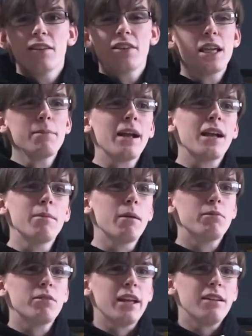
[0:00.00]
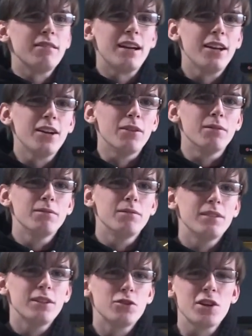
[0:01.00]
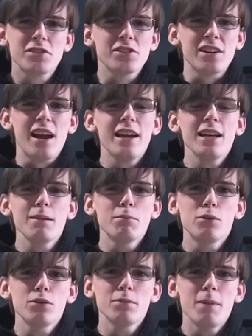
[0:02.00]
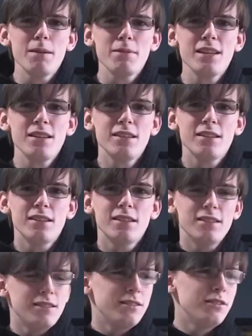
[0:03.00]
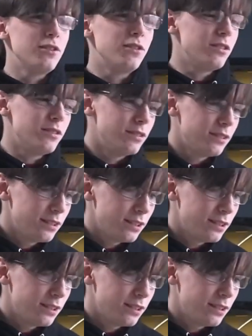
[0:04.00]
I think he might come up like, I don't know, dressed as an ironing board maybe? Or